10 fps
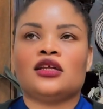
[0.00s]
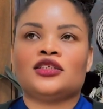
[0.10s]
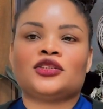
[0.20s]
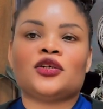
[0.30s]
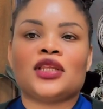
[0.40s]

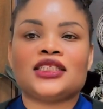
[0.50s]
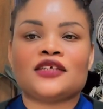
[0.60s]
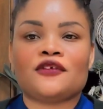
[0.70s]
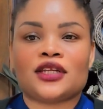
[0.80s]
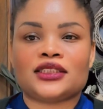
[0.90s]
So let's
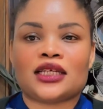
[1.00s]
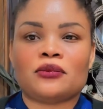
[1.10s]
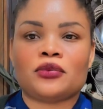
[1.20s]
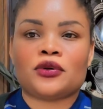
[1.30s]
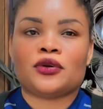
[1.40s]
say, for
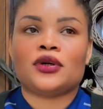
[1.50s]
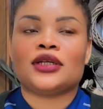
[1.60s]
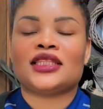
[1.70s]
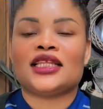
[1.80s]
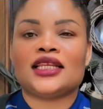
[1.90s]
example, they